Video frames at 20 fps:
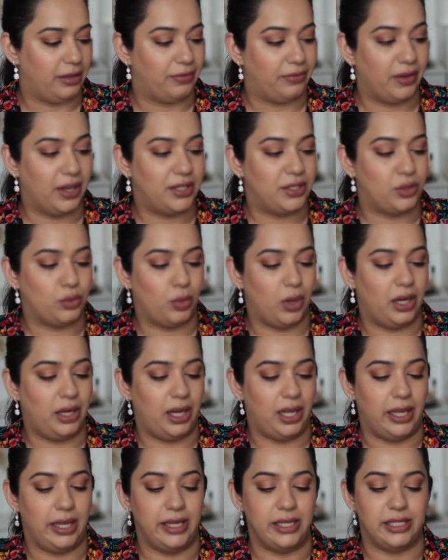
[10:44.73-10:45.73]
The first
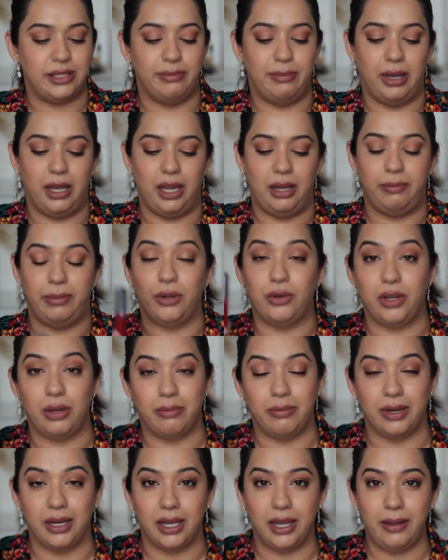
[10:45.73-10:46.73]
one is by
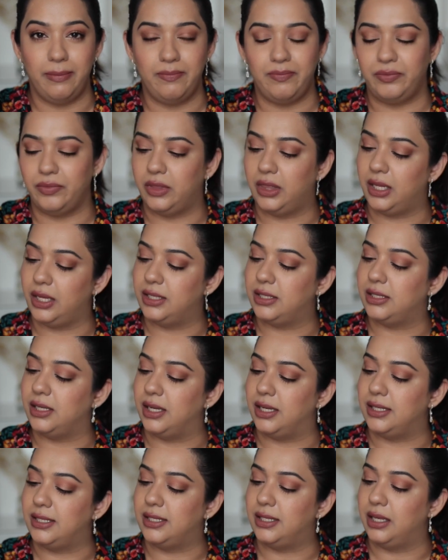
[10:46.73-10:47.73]
Beauty Pie.
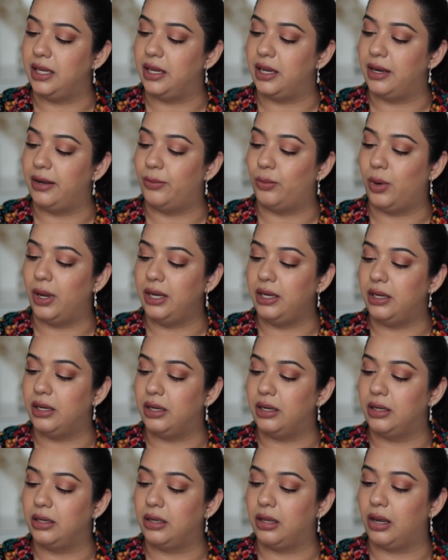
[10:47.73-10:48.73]
This is their
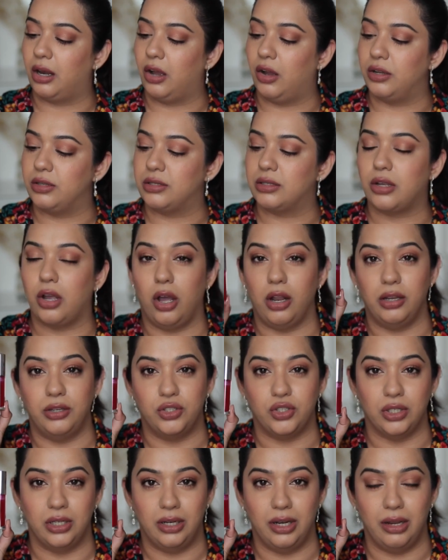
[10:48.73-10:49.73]
Wonder Gloss
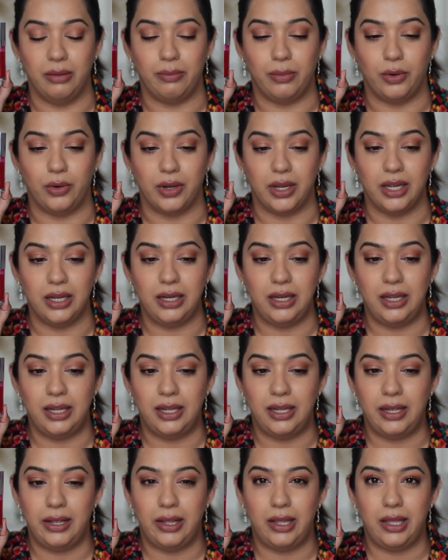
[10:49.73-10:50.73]
Collagen Lip Oil.